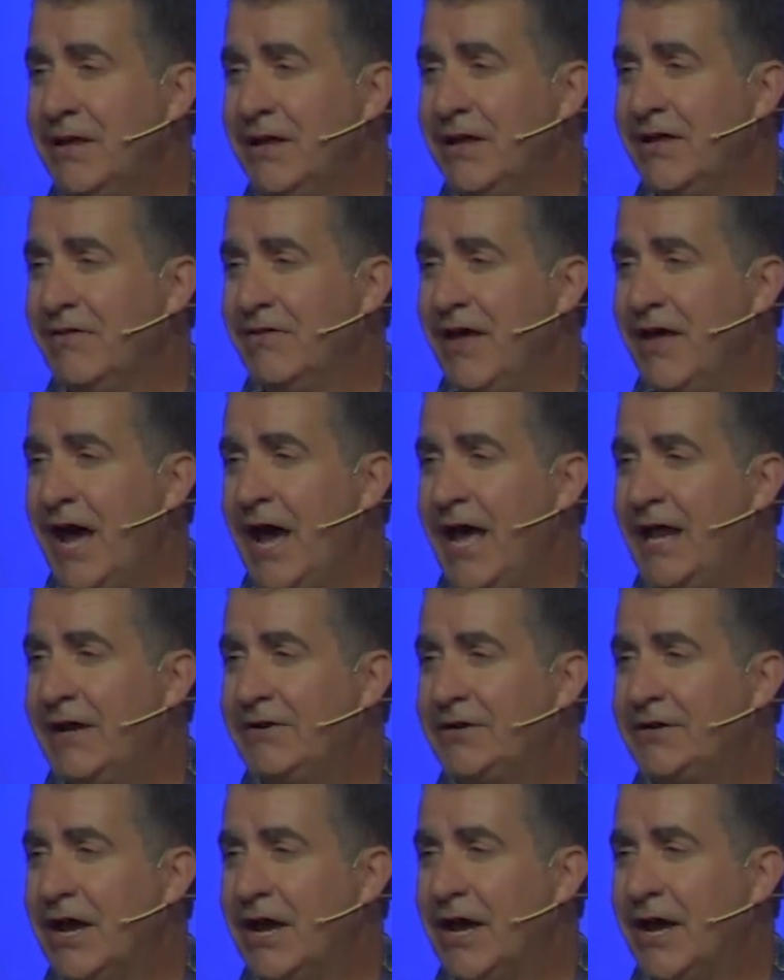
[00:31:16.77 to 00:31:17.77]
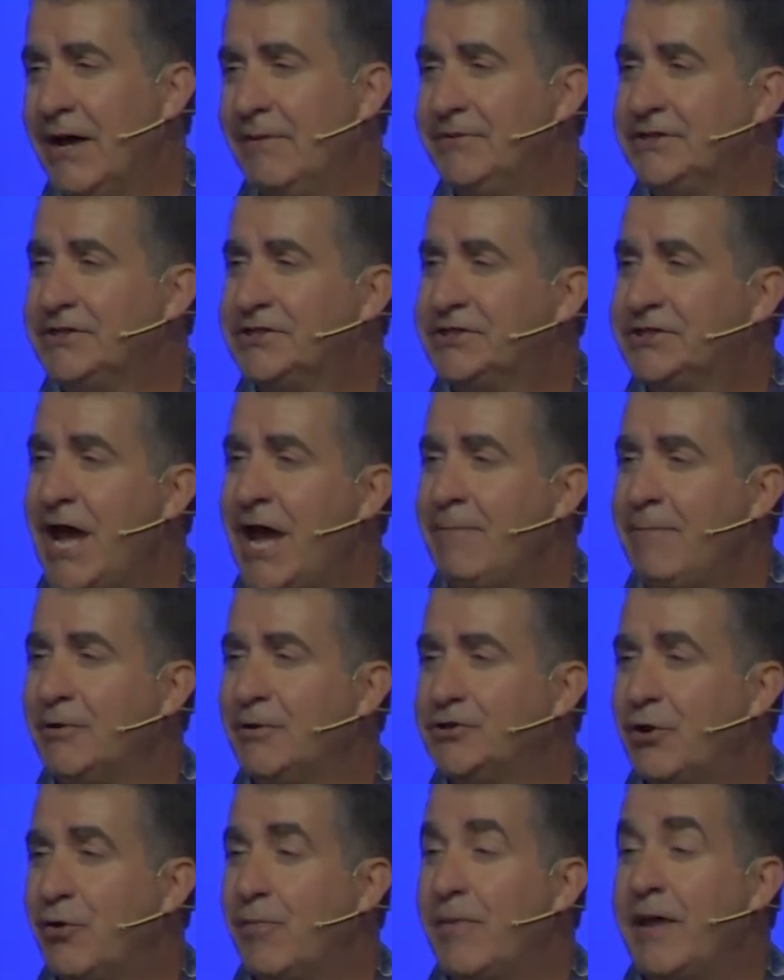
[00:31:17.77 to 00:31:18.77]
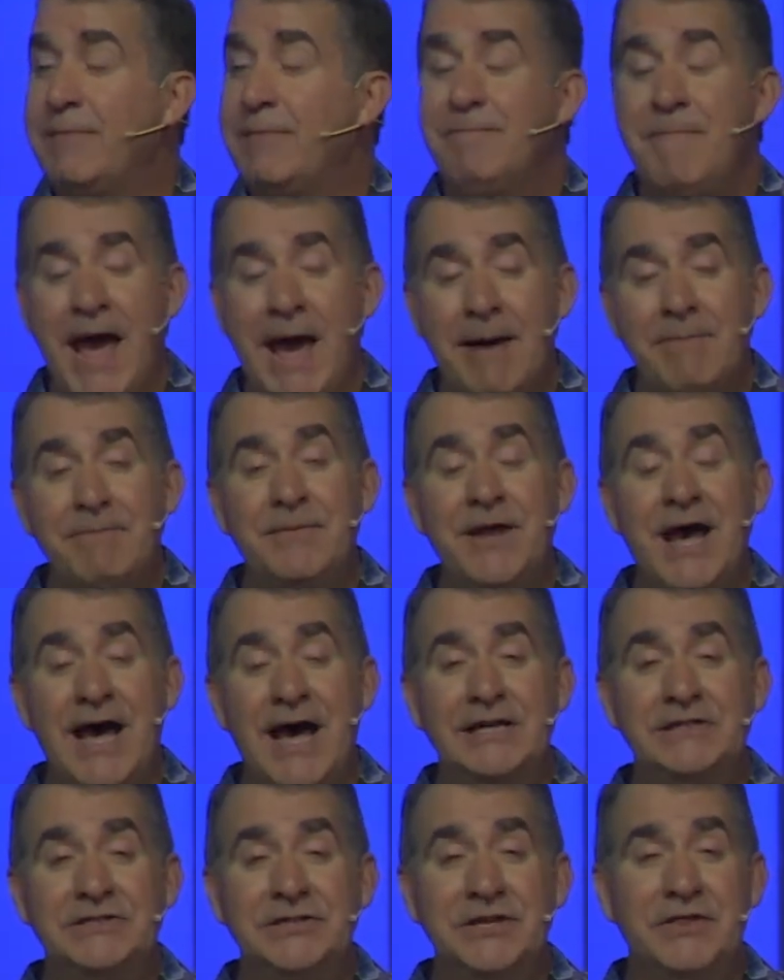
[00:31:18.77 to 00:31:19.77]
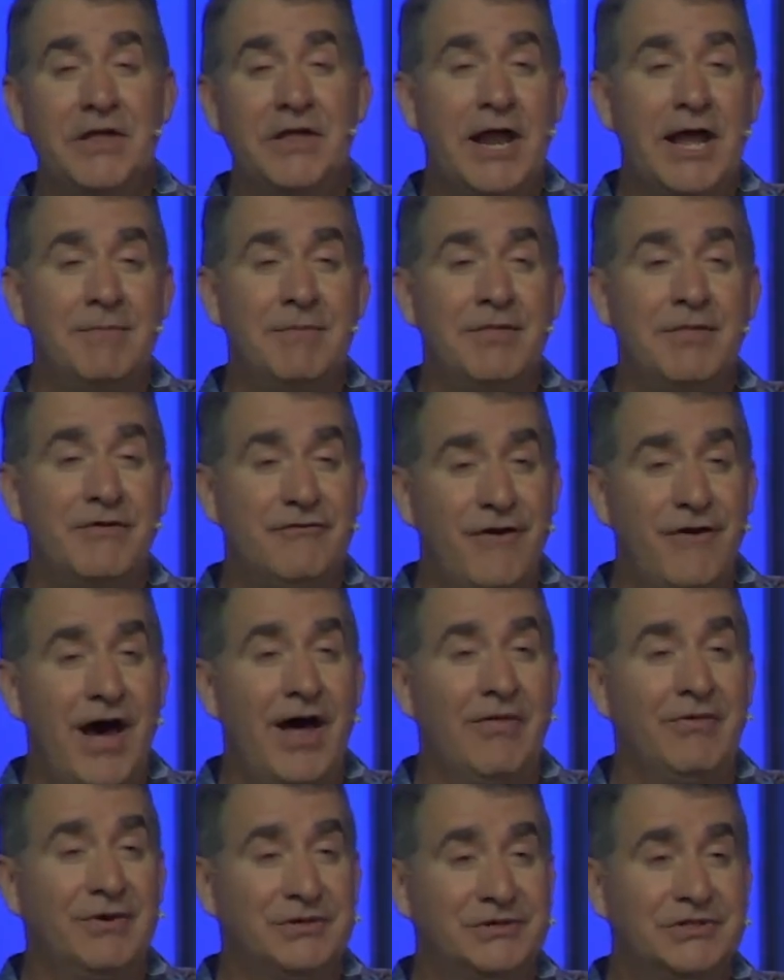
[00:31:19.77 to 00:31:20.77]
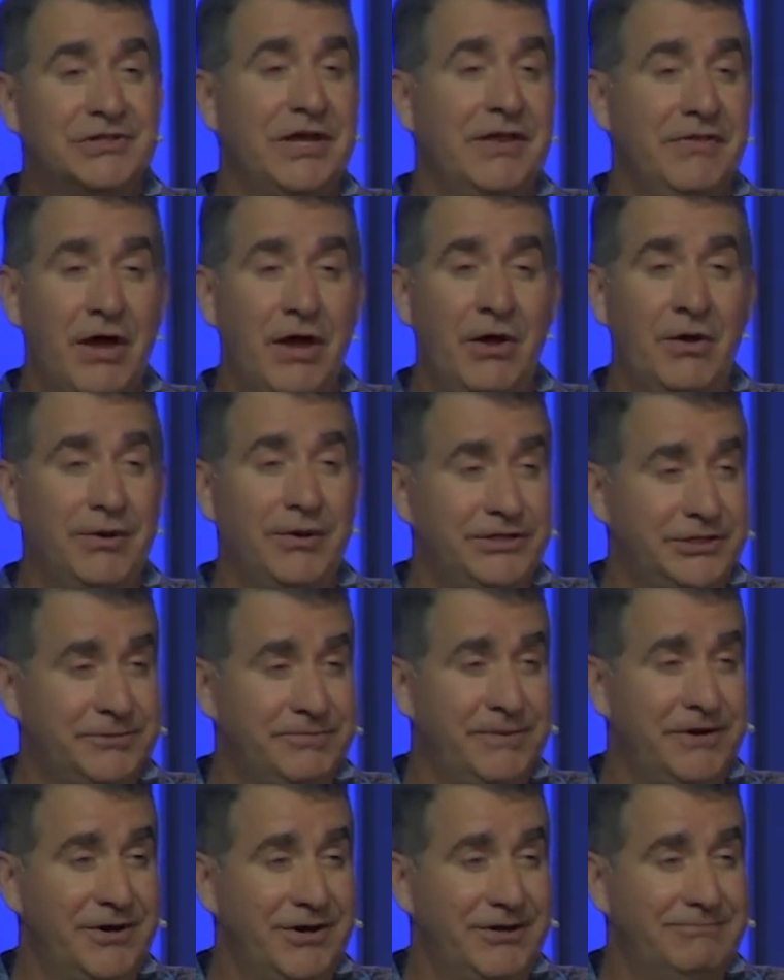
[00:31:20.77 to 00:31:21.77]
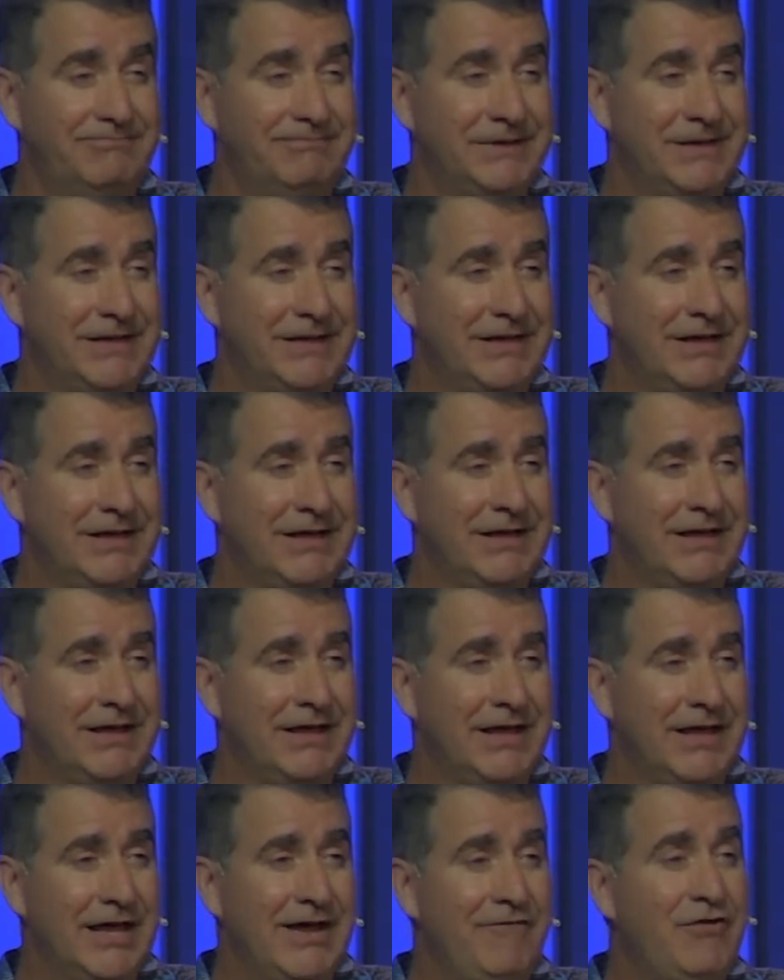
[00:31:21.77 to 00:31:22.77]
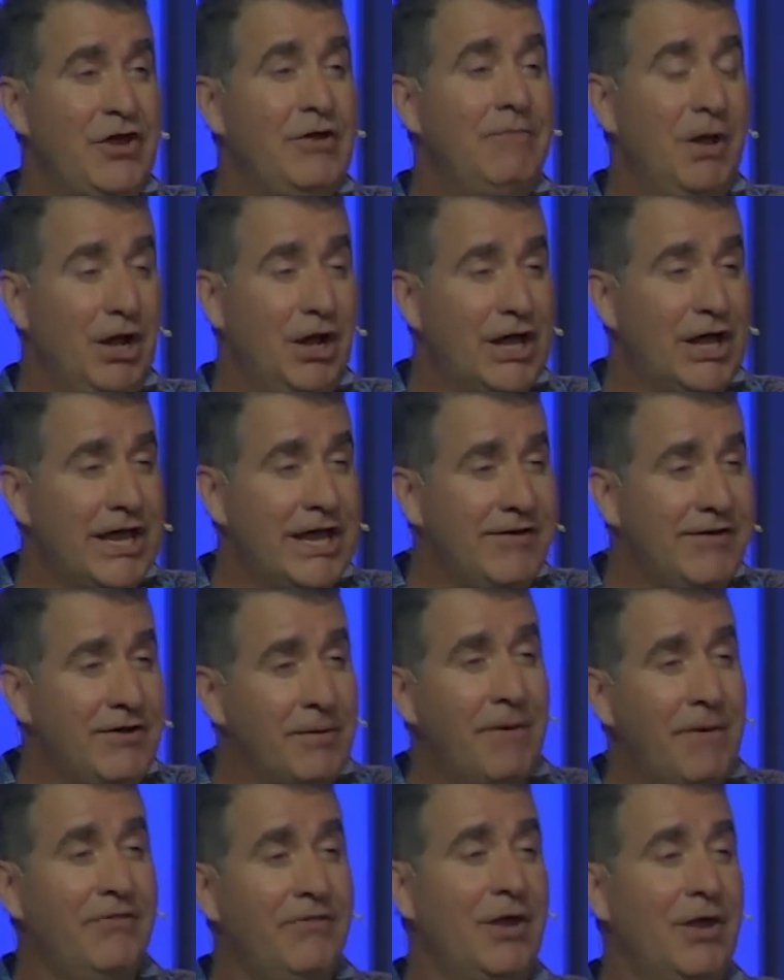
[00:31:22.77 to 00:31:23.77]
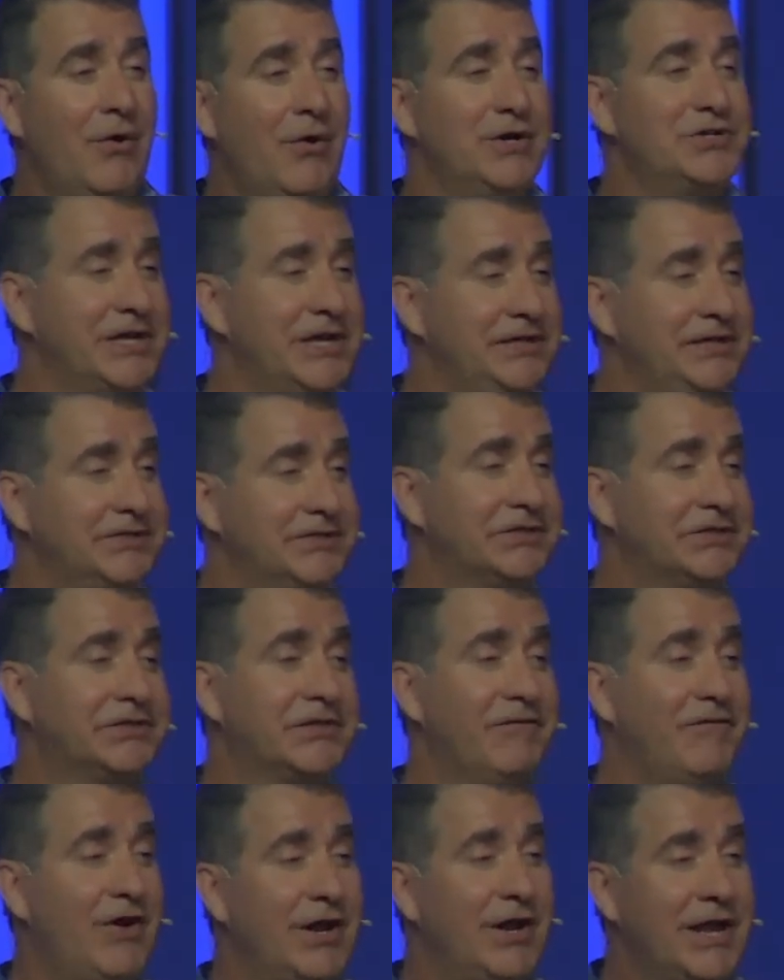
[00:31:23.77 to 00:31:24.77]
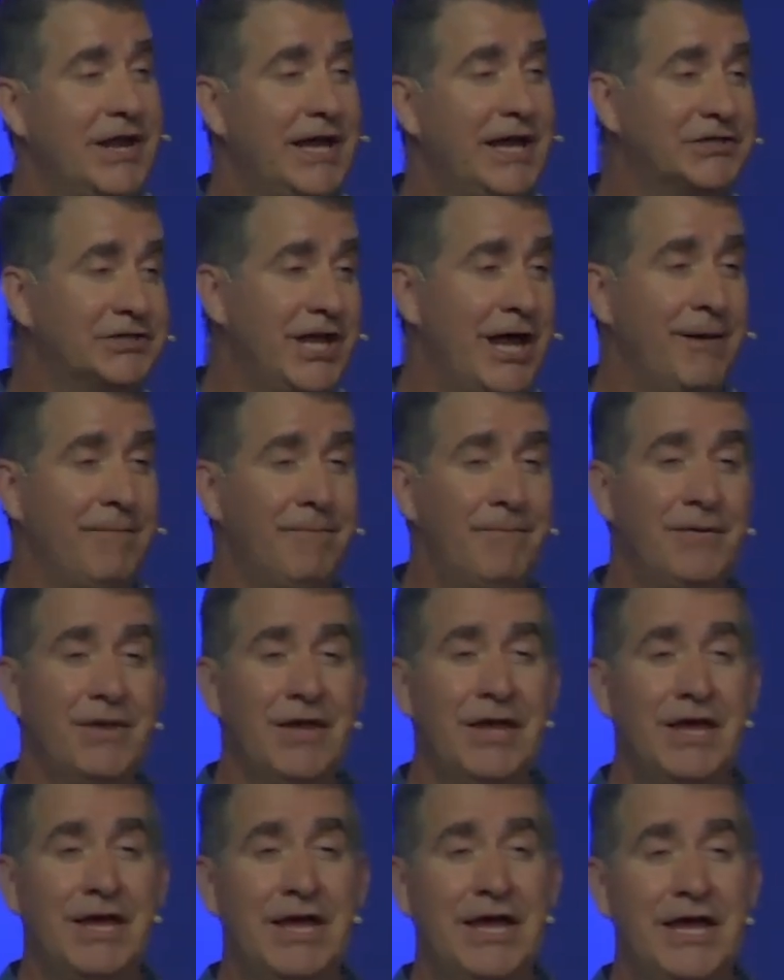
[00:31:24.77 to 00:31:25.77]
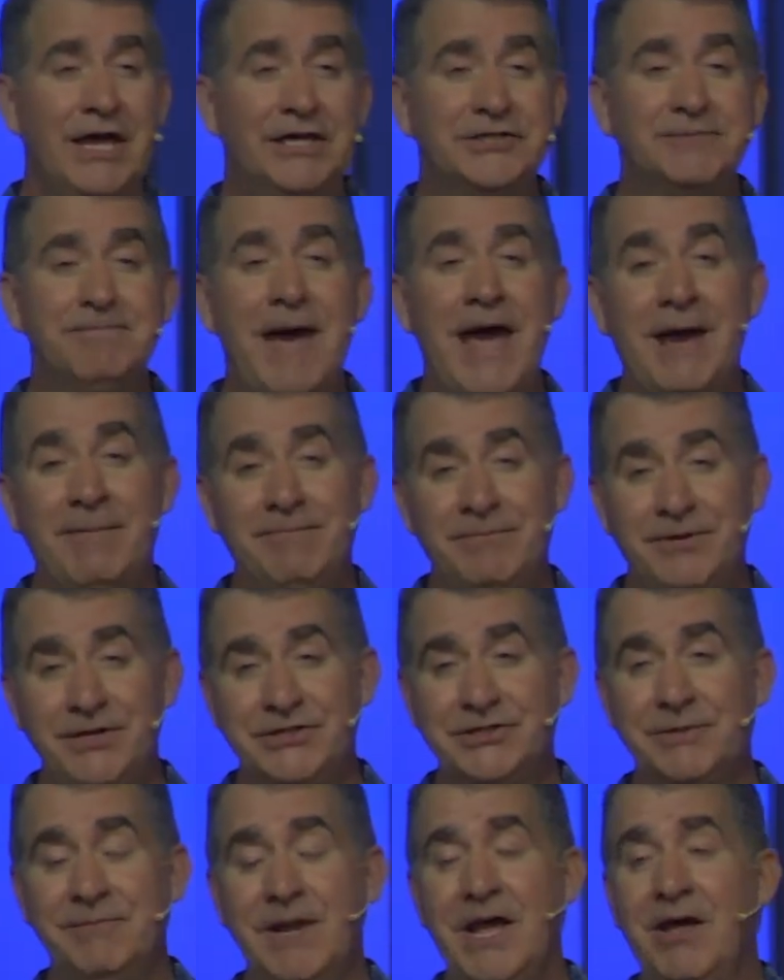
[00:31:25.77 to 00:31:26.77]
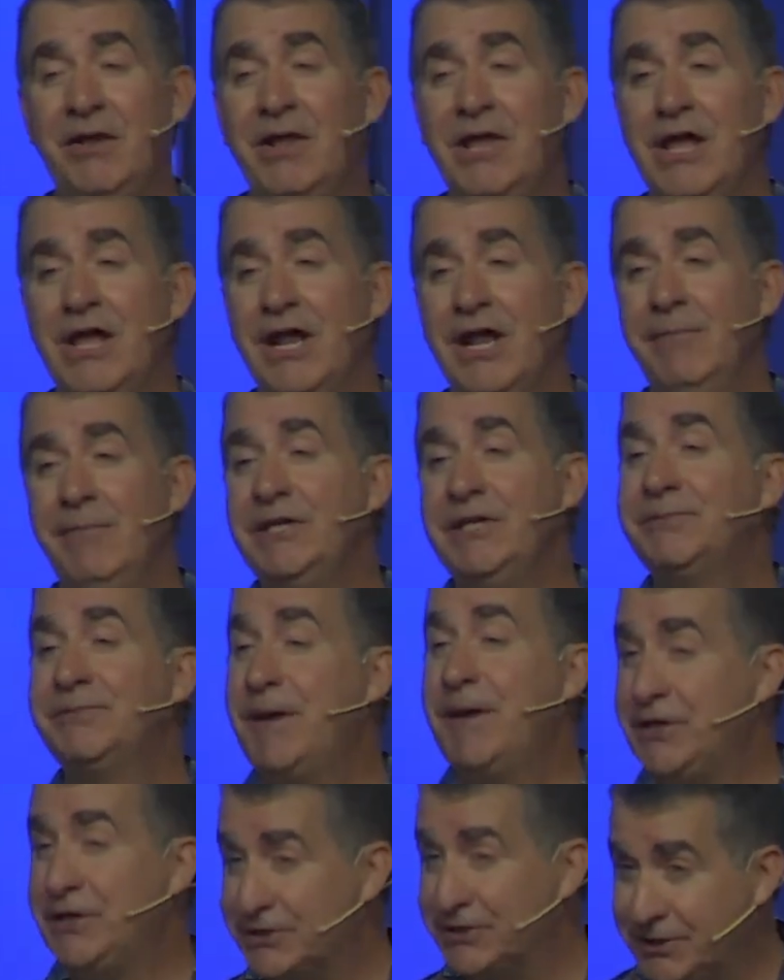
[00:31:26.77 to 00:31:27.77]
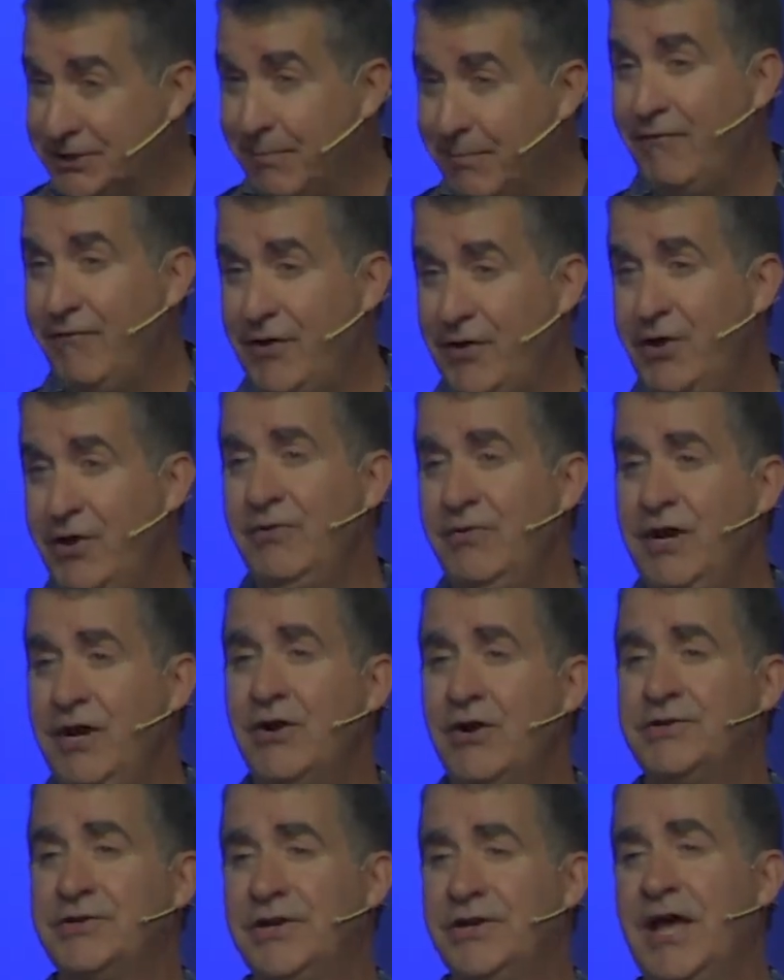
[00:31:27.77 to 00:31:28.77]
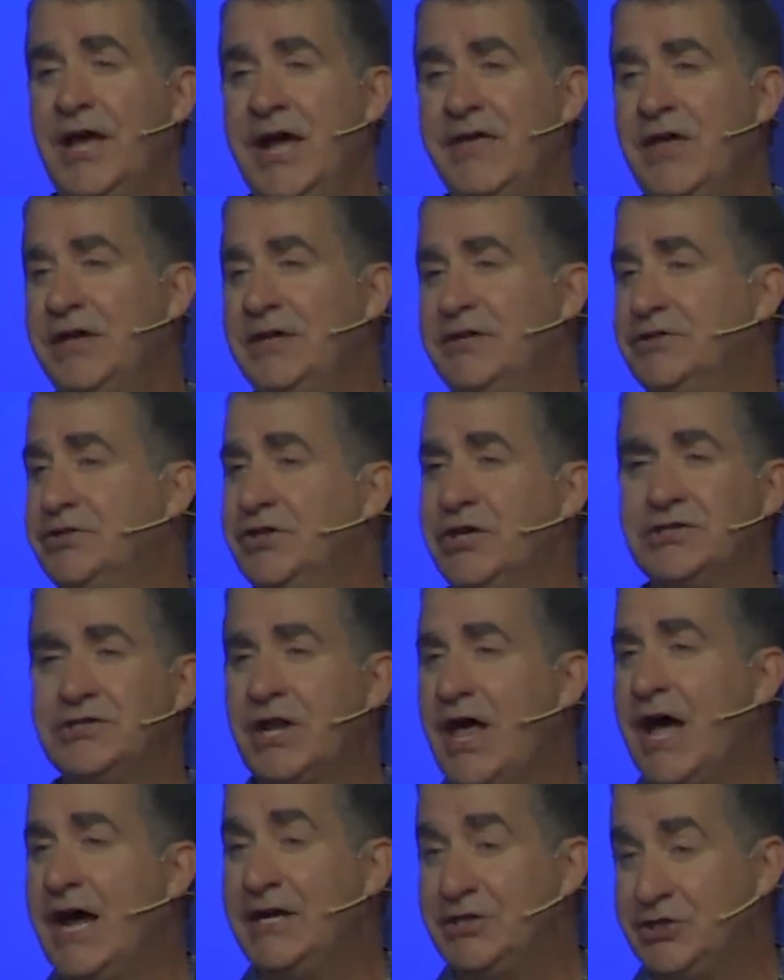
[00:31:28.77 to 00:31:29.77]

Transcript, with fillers: that uh, disciples are to be baptized in the name of the Father, Son, the Holy Spirit. If you believed upon the Lord Jesus, the very next step is baptism. Now, let me speak to some of you here today that just like